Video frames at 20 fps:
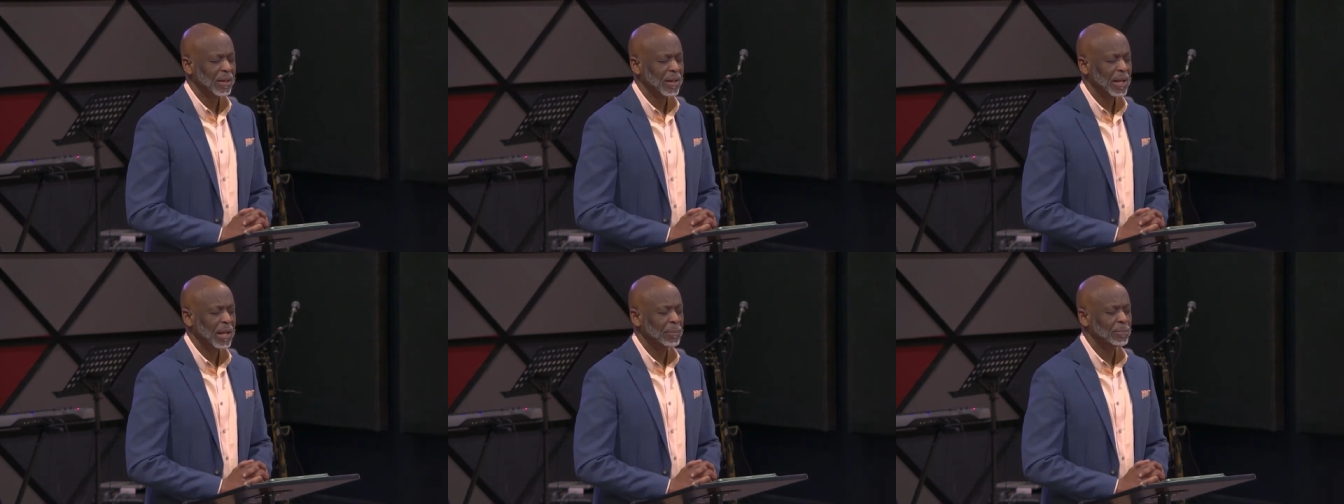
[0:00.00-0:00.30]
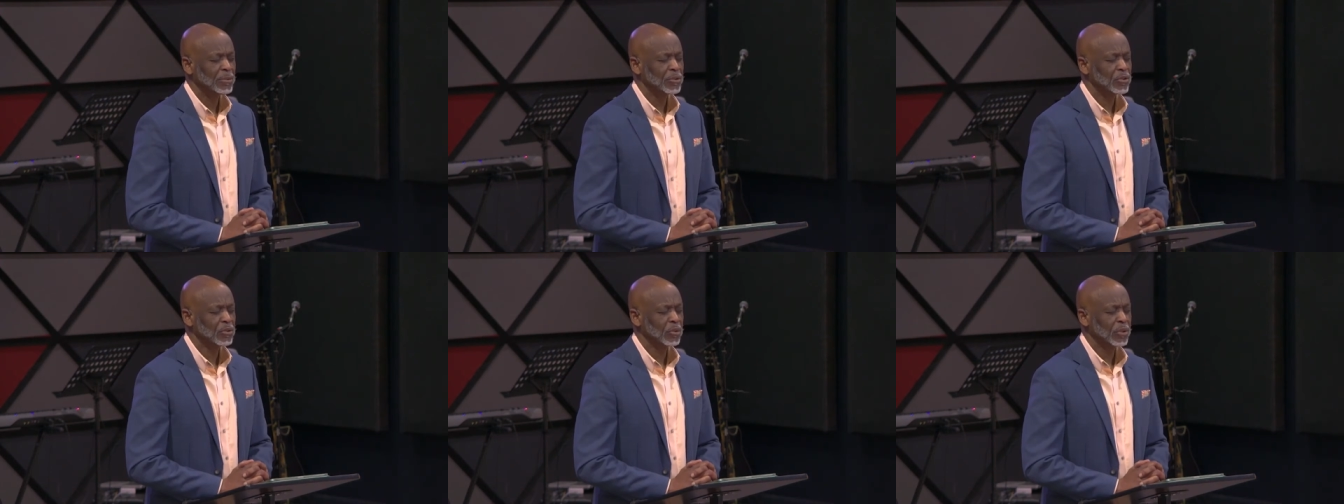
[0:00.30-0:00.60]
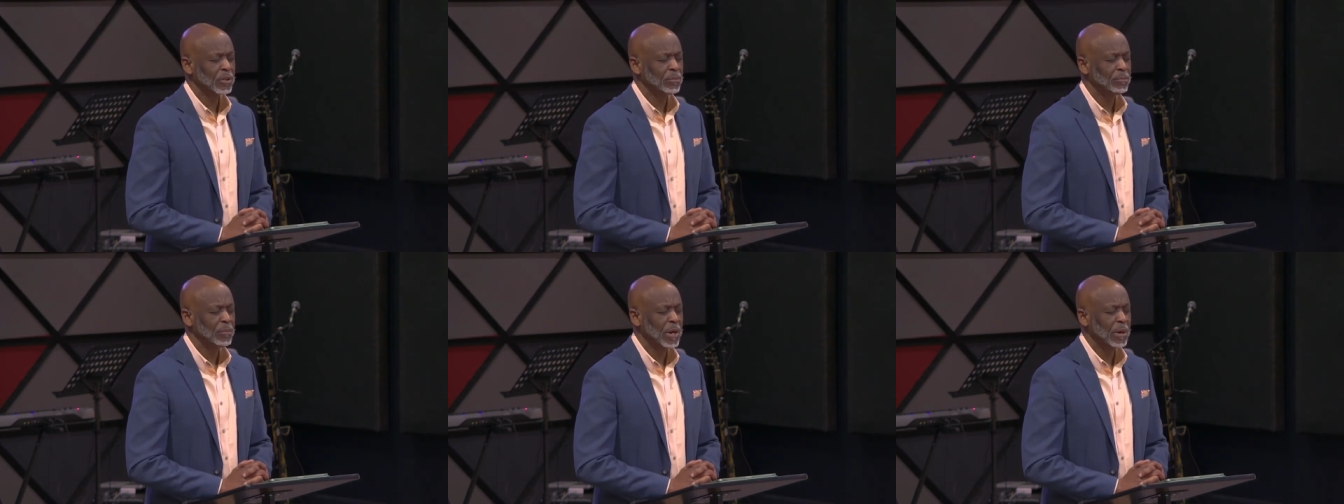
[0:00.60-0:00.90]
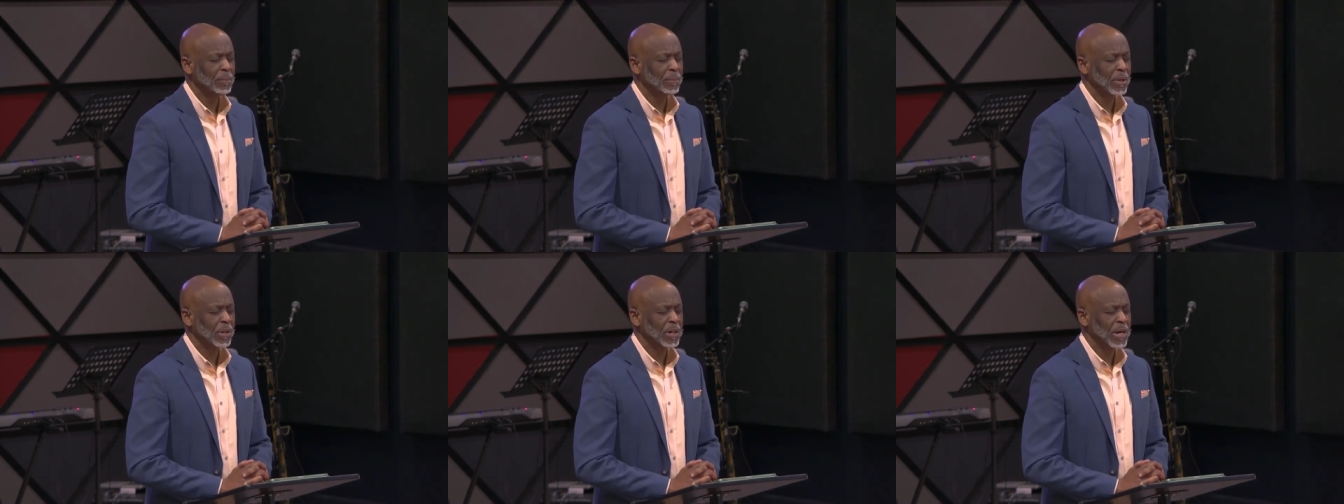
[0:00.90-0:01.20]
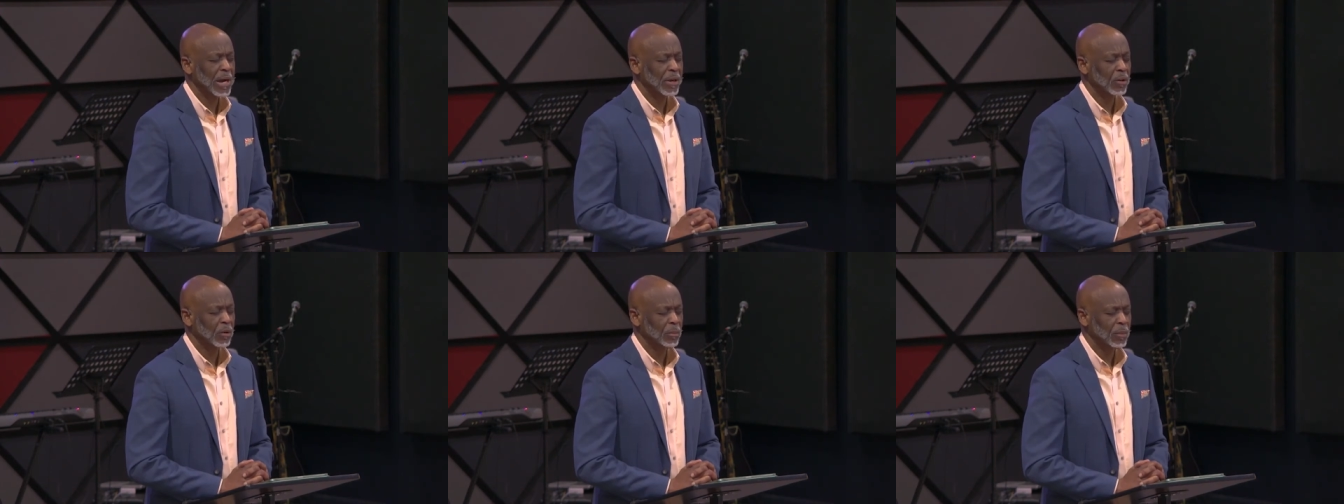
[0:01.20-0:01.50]
Help us to remember,
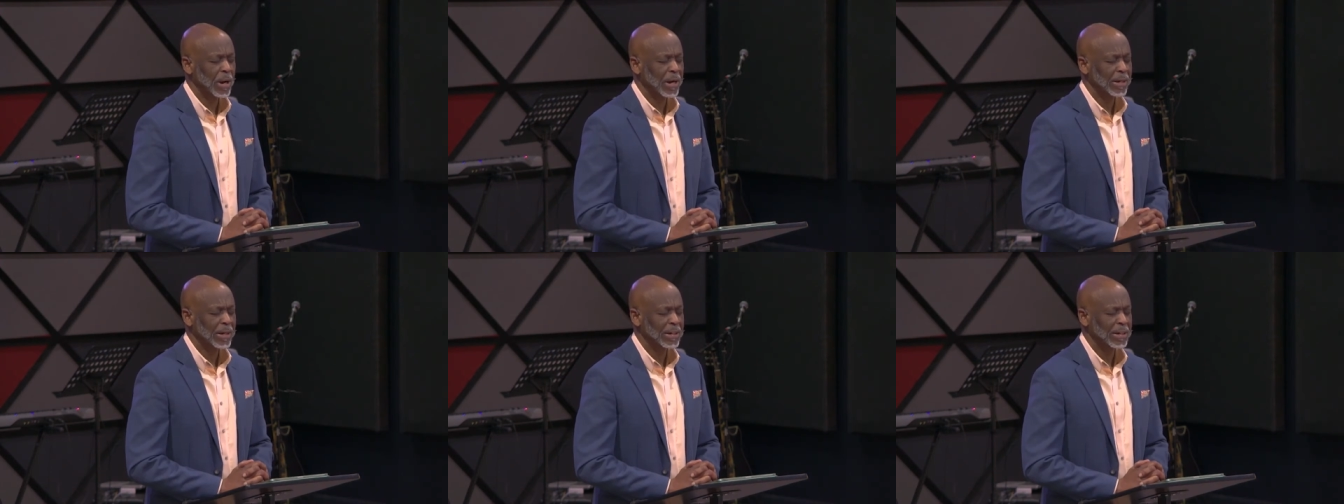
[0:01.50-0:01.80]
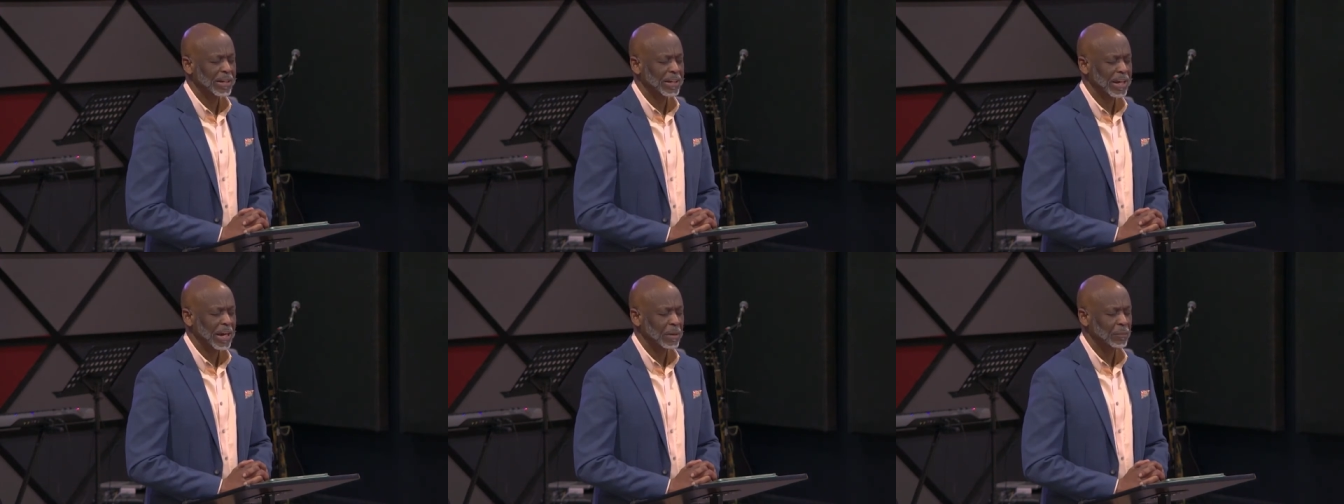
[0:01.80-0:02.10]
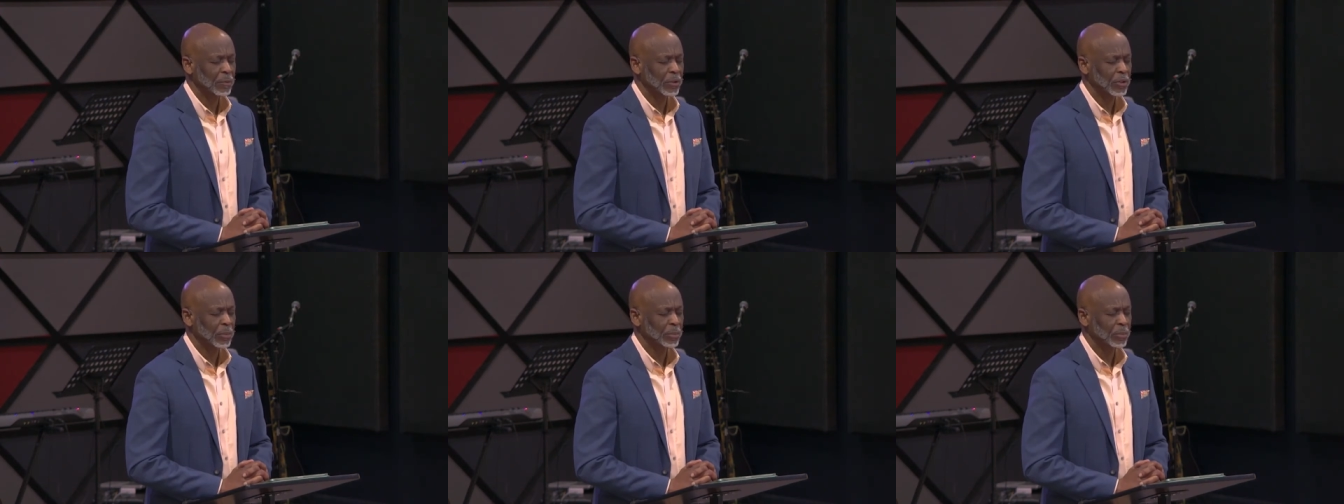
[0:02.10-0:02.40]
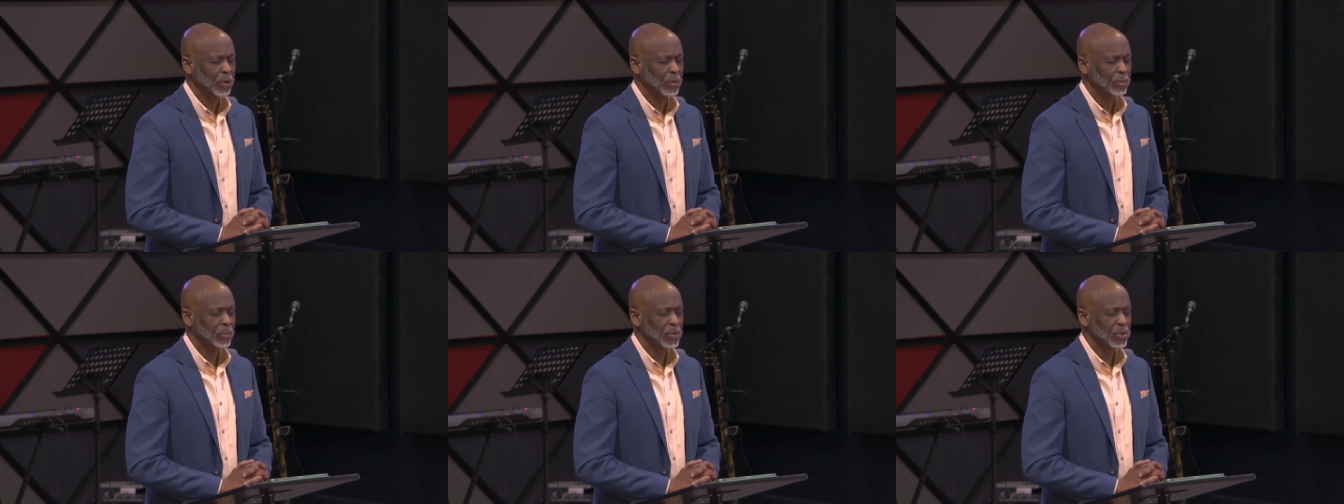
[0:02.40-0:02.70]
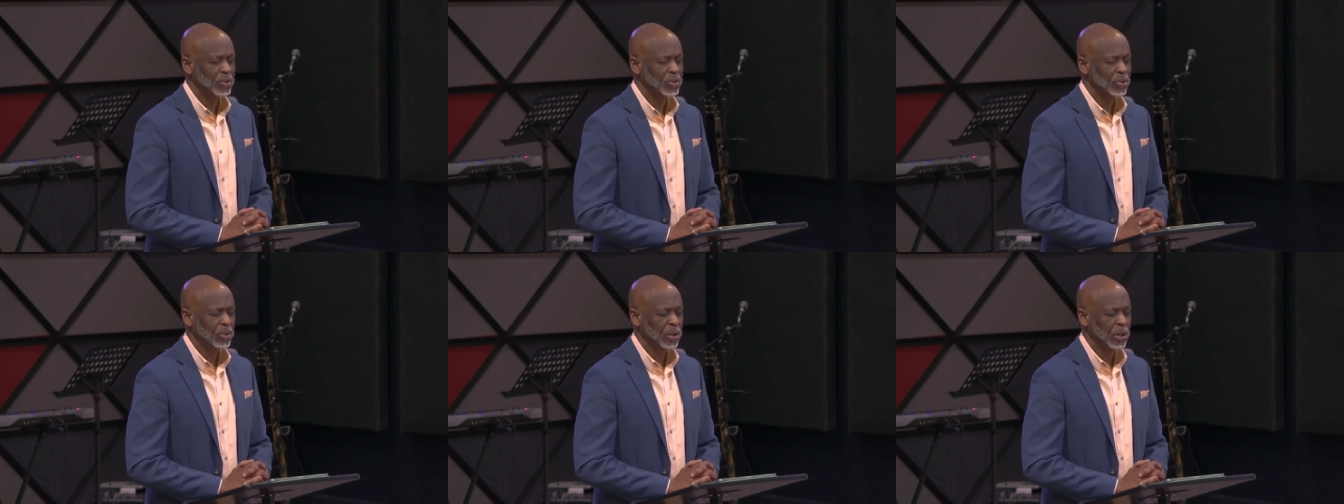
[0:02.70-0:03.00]
God Almighty, he came with a purpose.